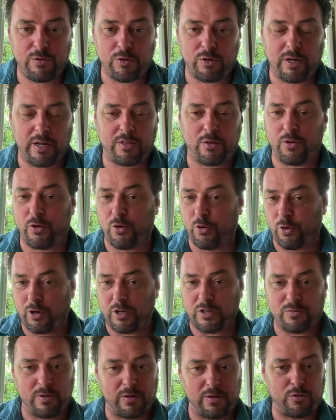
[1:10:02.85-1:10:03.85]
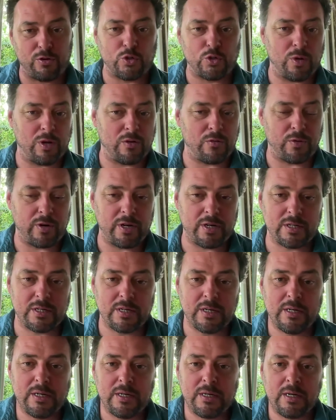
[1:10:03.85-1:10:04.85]
You'll get the recordings from the first 12 weeks.
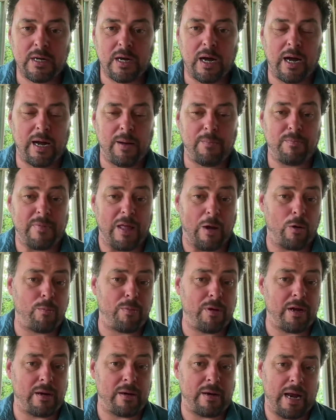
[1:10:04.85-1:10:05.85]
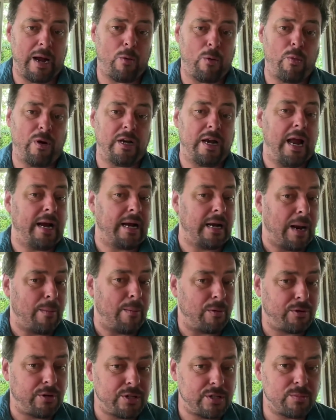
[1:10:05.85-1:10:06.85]
That would be a way to
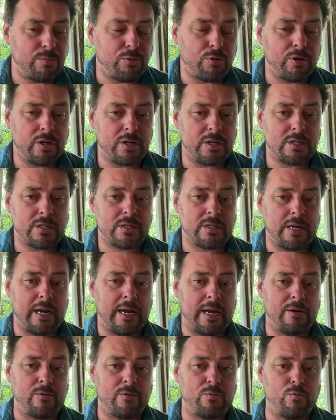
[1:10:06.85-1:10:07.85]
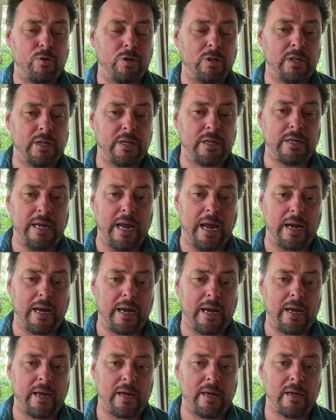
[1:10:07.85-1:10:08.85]
economically support us and really get
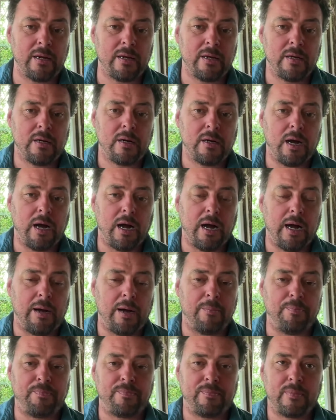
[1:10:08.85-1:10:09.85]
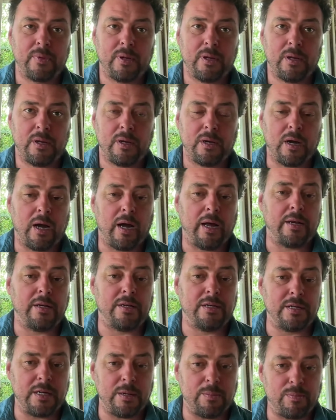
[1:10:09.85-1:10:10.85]
um, a
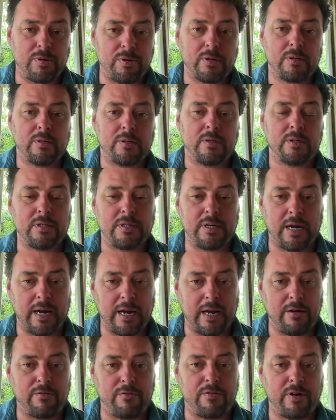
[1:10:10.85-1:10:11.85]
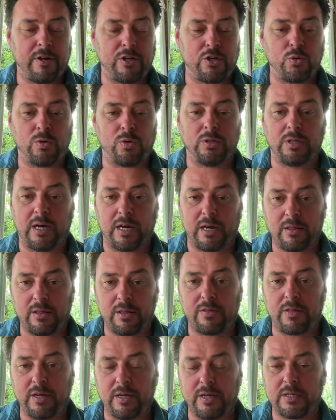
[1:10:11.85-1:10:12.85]
deep dive into a lot of the
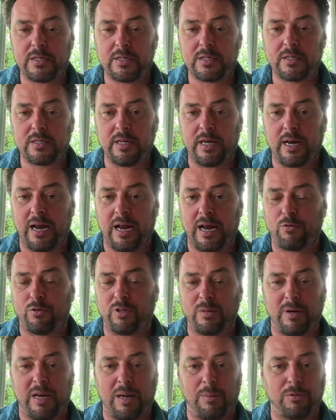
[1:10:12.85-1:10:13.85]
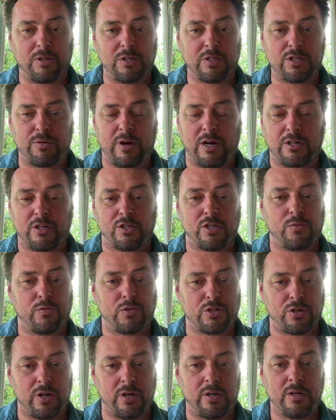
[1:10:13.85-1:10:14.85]
things that I've only been able to scratch the
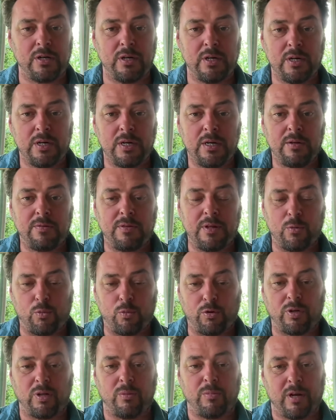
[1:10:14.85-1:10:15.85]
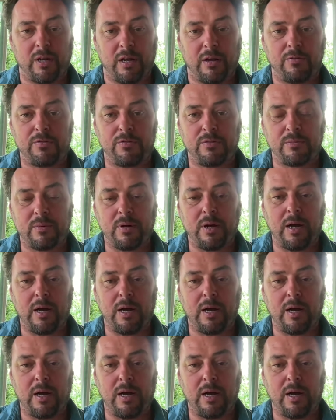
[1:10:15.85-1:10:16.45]
surface on that we're in the middle of.